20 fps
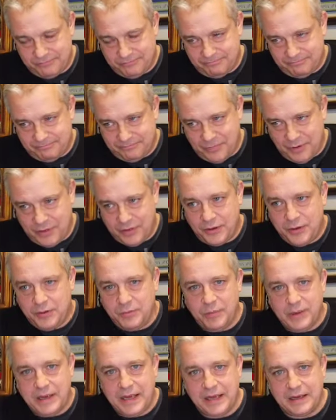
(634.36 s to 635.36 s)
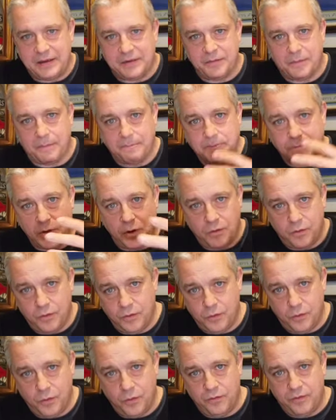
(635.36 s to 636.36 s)
without being
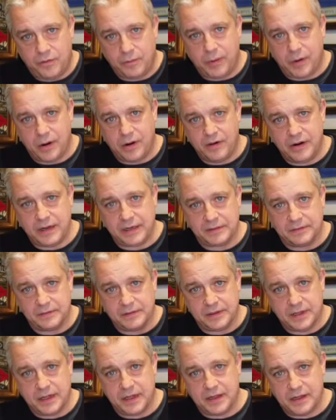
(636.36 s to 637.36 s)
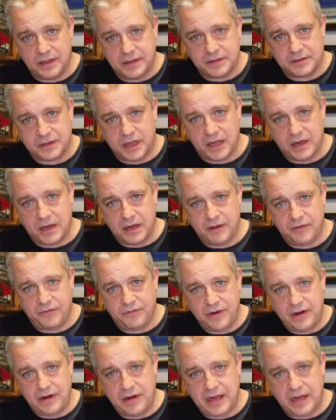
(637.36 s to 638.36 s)
overpowering. It's getting a
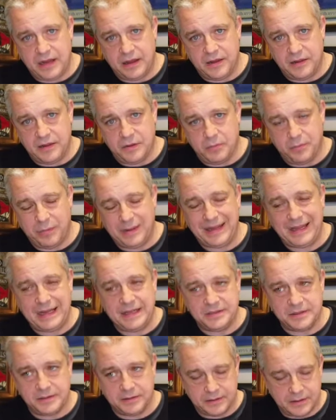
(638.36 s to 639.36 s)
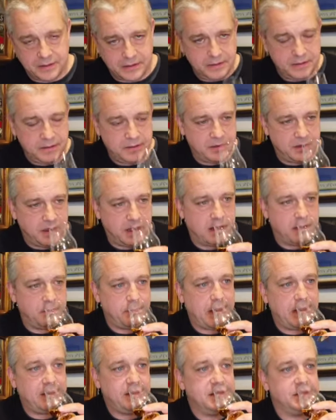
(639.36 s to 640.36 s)
fairly pleasant
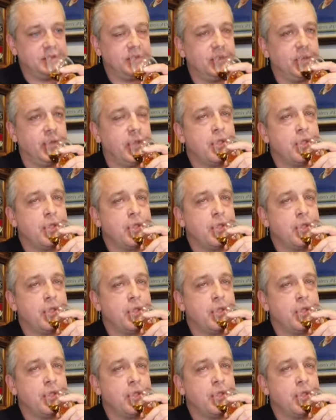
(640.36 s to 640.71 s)
palate to it.